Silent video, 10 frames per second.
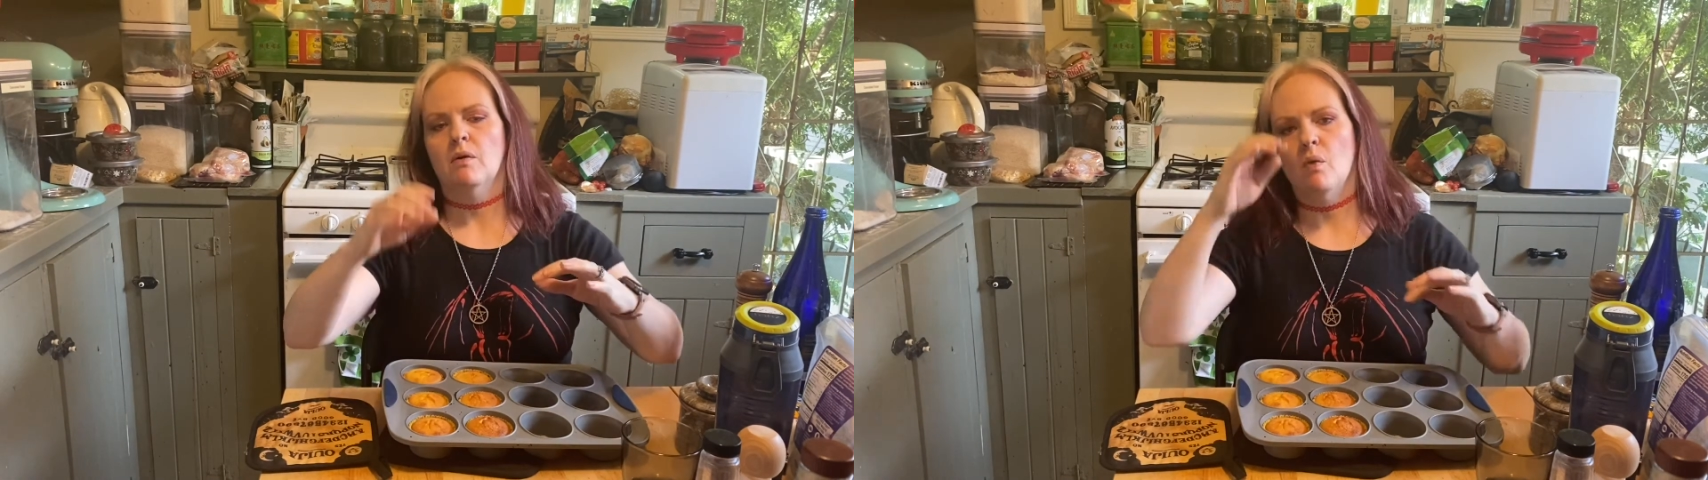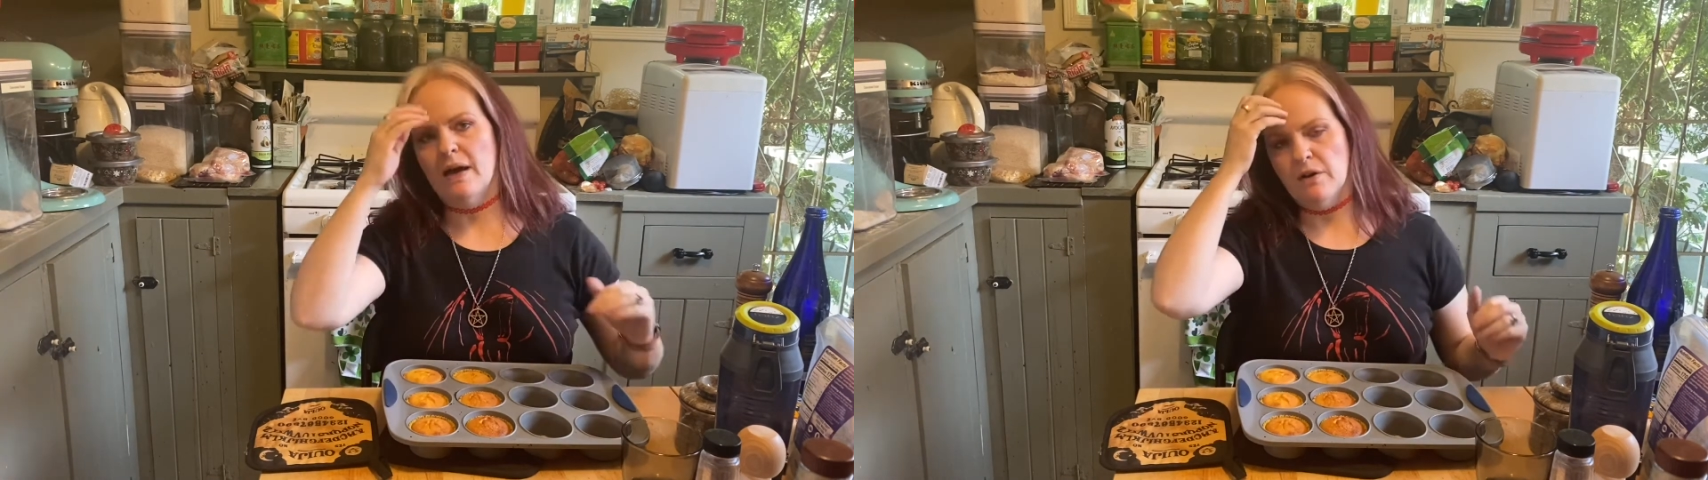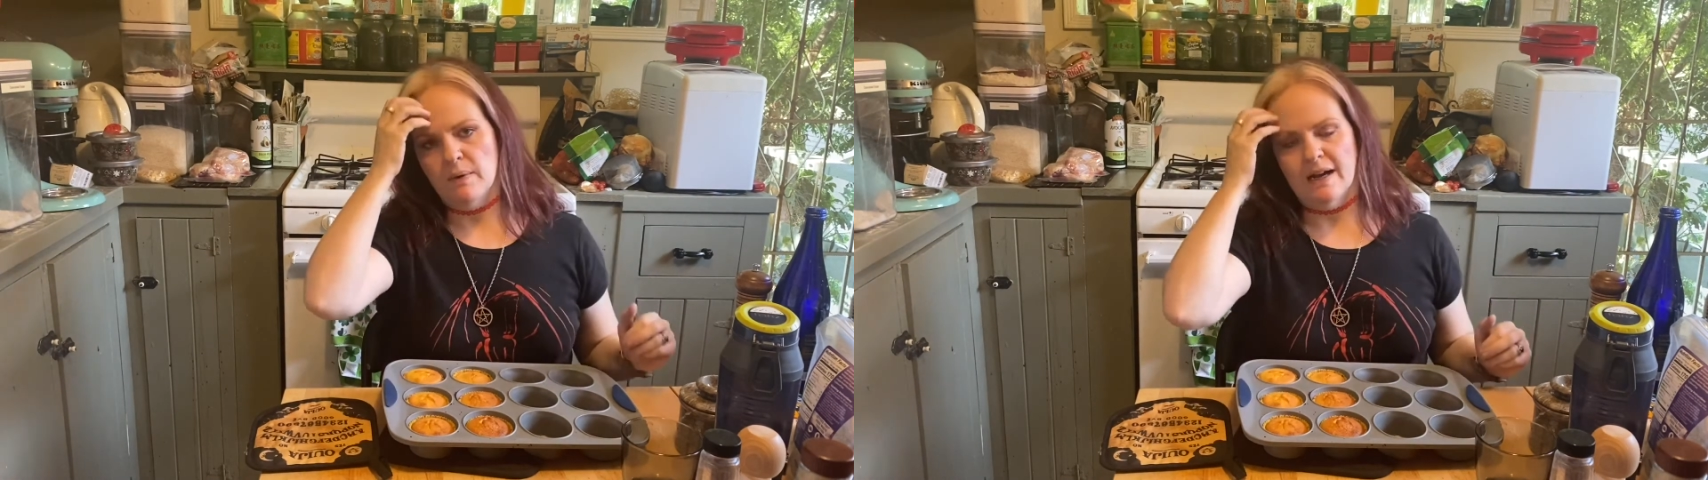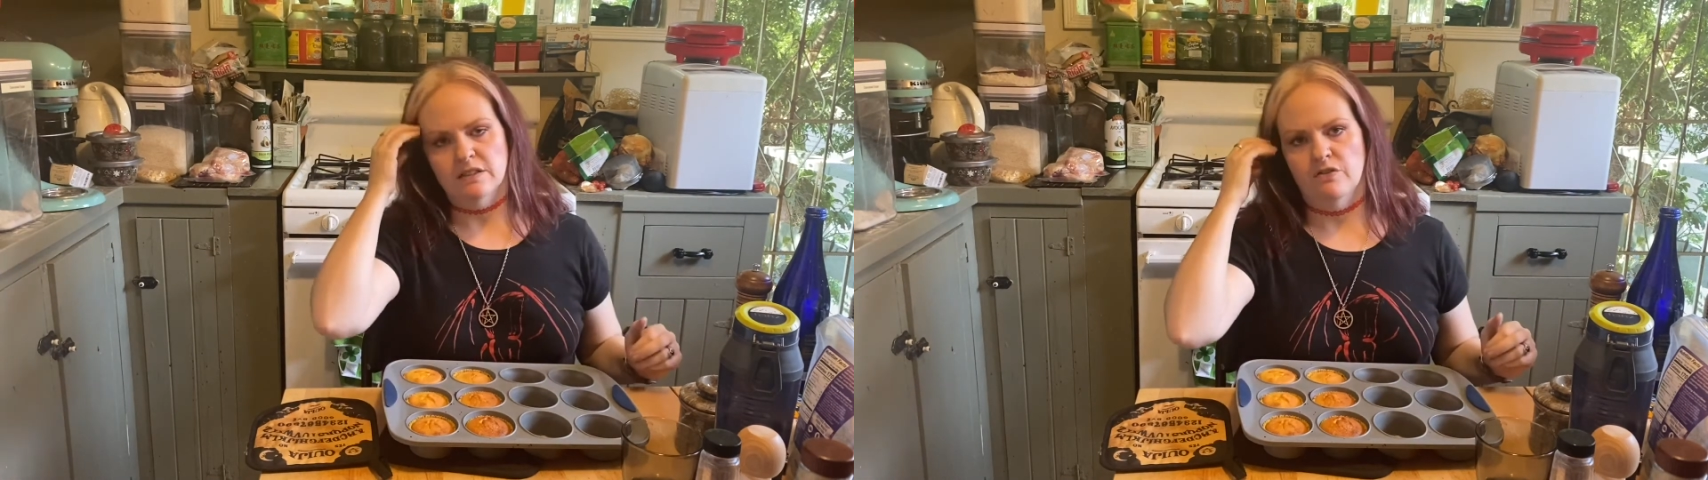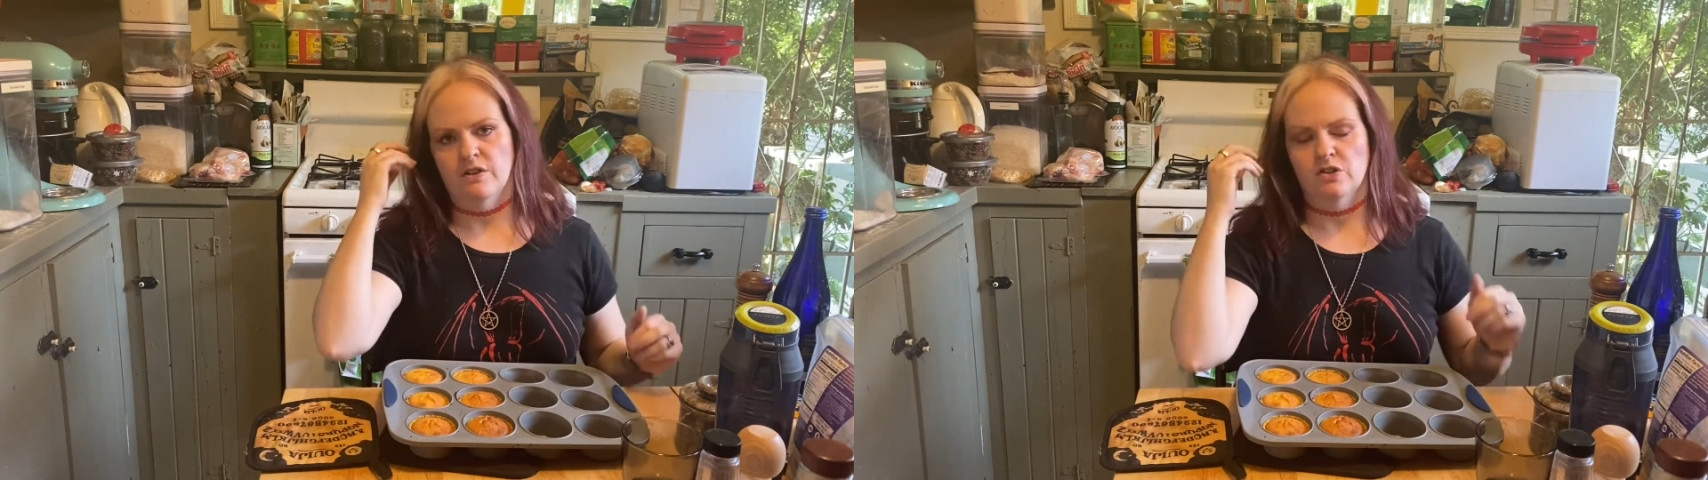wire rack
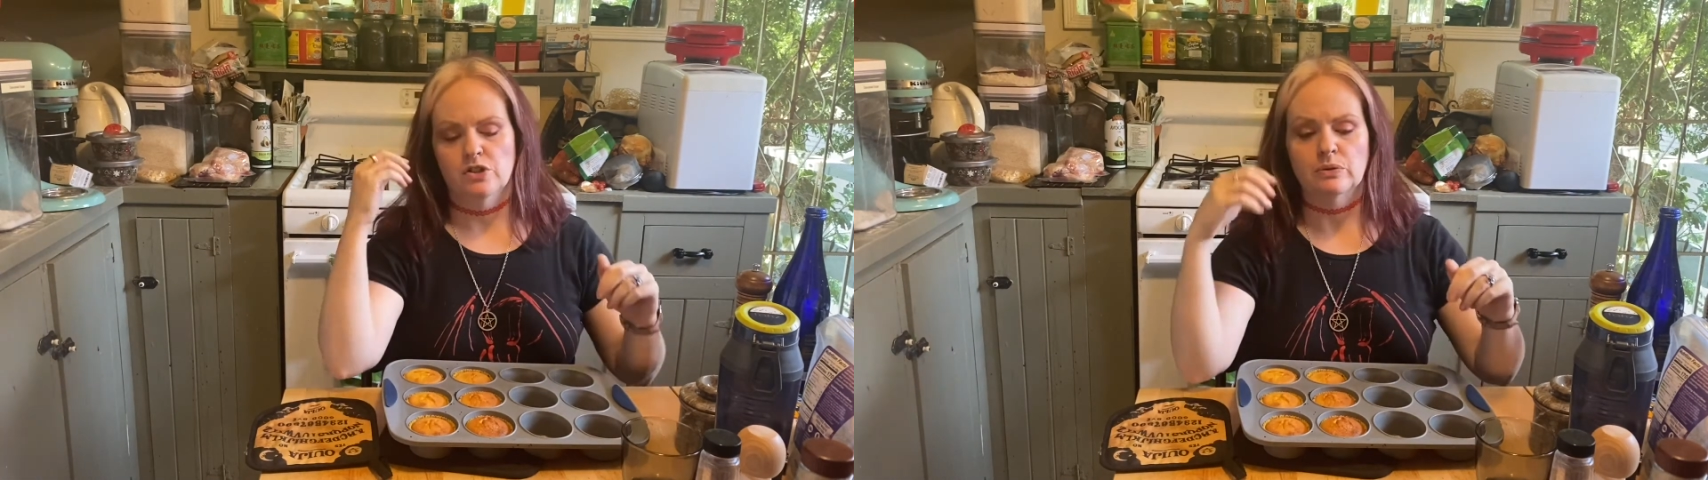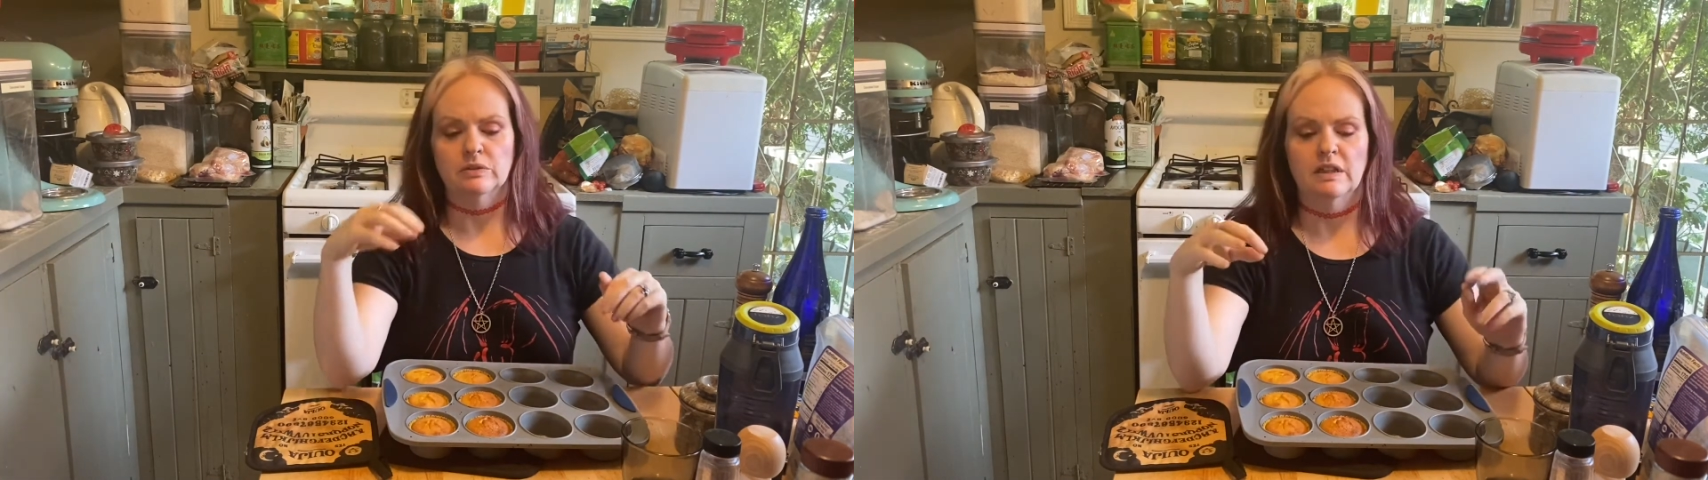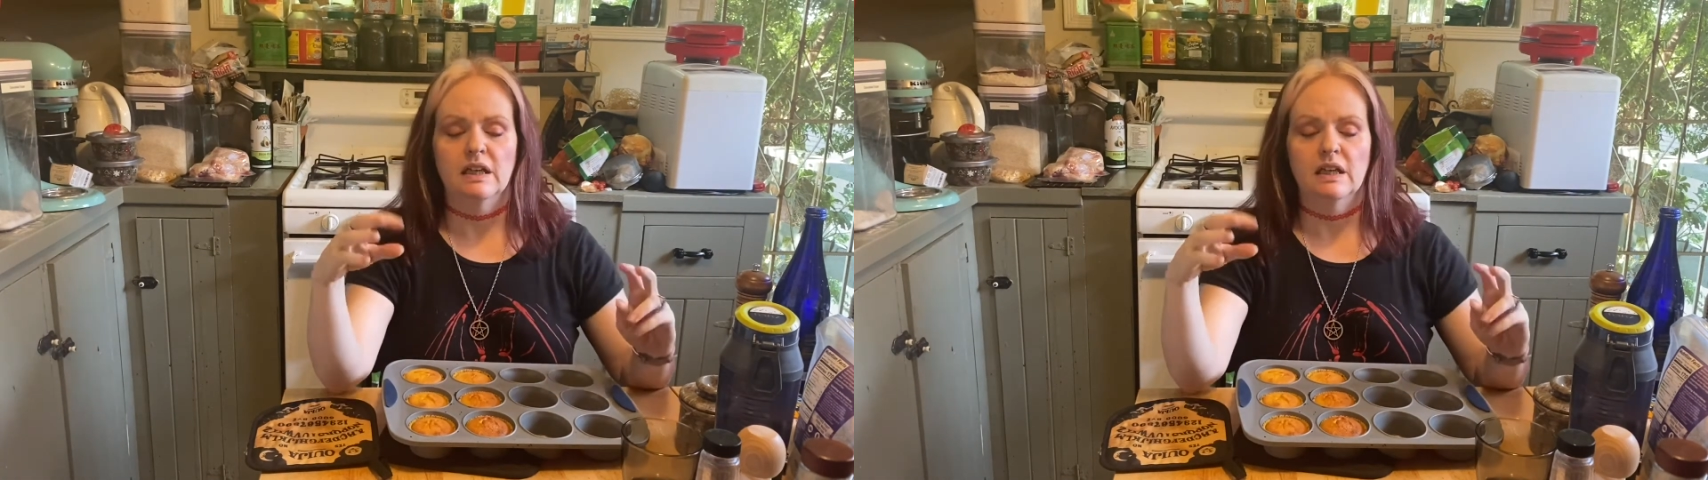to finish cooling.